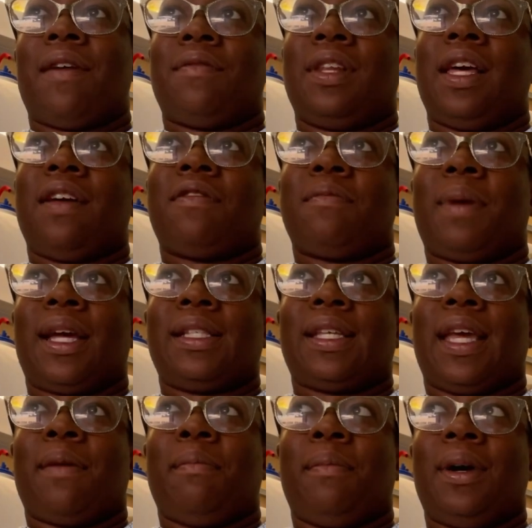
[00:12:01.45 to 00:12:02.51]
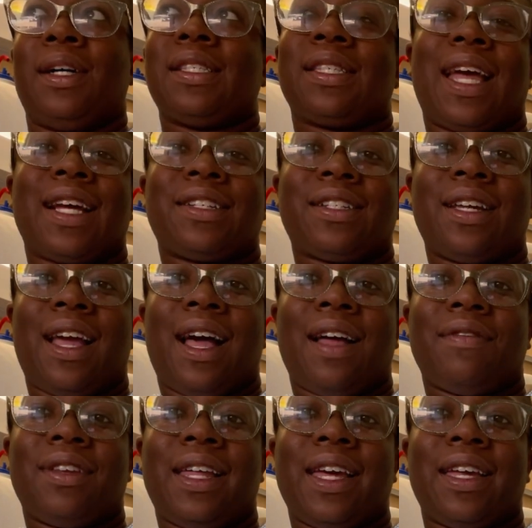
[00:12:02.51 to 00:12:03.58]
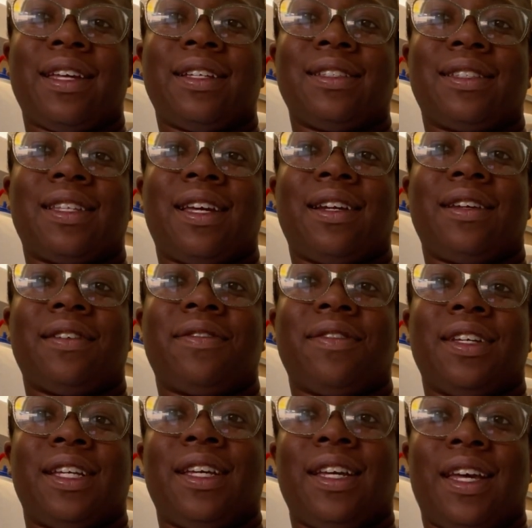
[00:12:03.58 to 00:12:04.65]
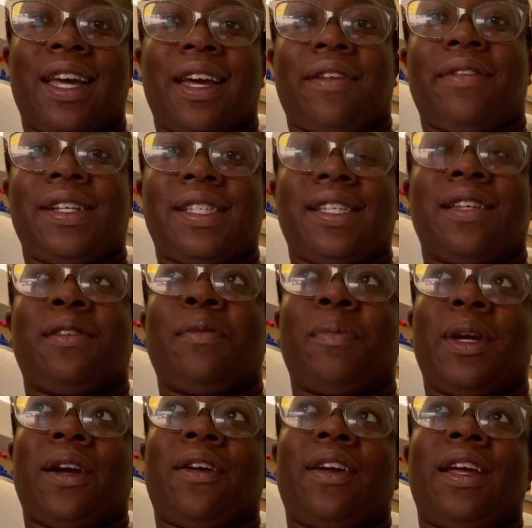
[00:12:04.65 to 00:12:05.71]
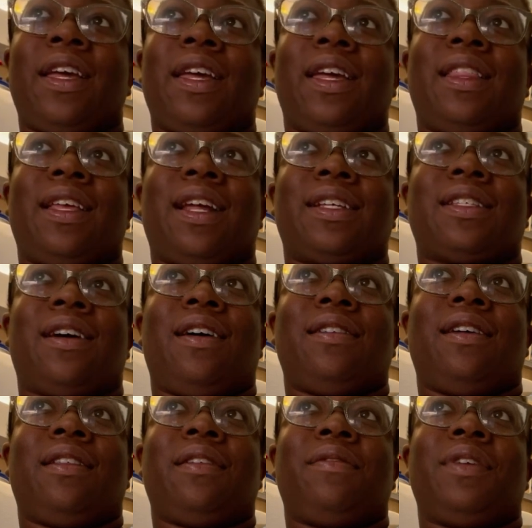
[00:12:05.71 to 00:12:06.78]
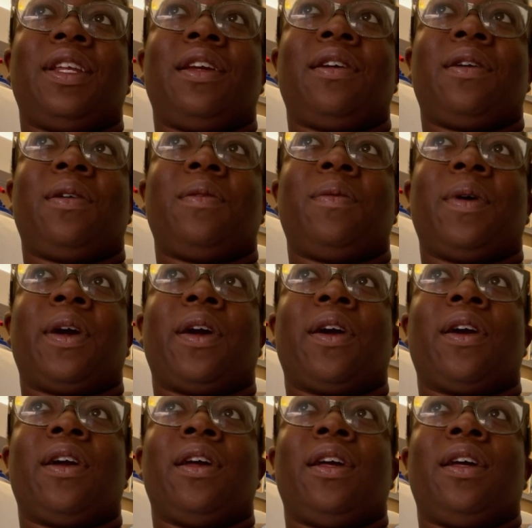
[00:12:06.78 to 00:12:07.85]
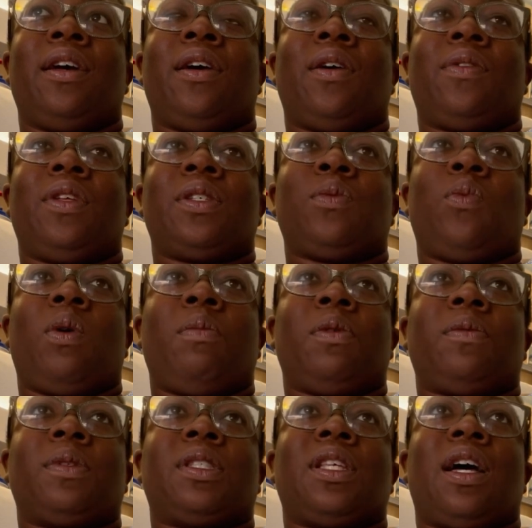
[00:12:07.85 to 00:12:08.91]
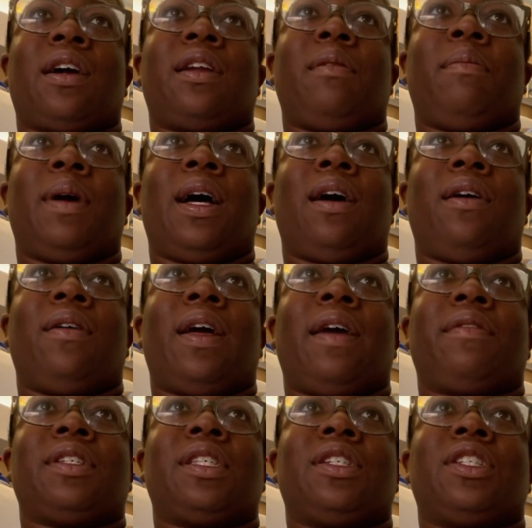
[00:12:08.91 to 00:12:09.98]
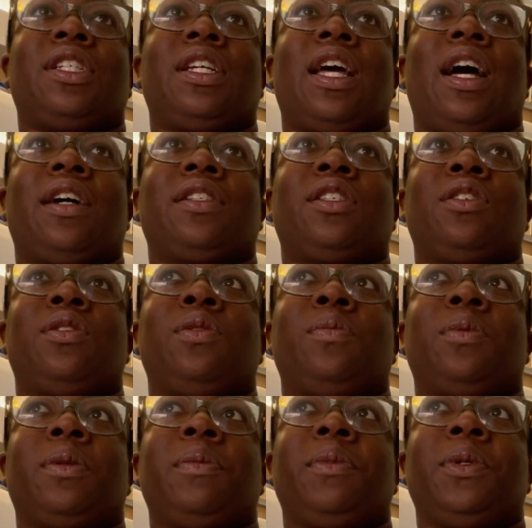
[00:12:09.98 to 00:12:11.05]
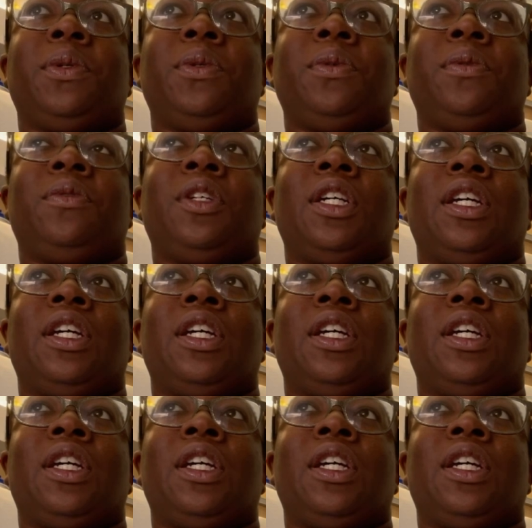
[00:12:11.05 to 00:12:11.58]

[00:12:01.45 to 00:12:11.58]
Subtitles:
left, might take months to actually ovulate instead of every single period. And then I saw another video where this woman was talking about ever since she got her tube removed,